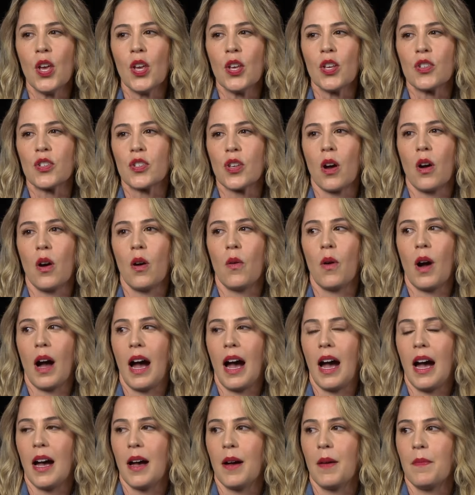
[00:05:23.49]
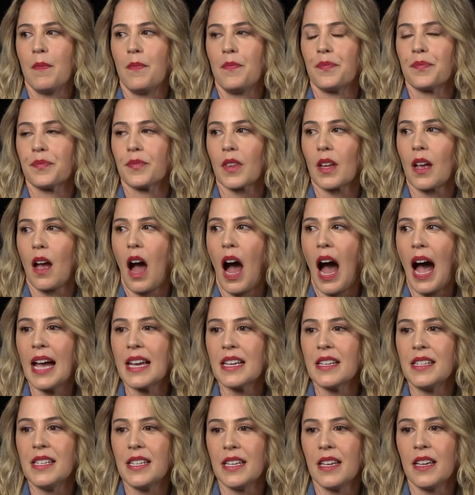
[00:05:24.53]
So um, I
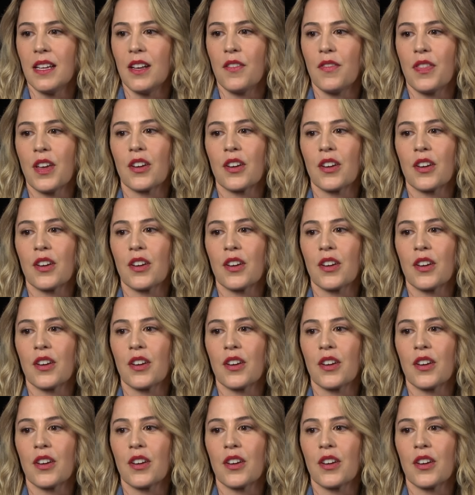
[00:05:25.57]
did,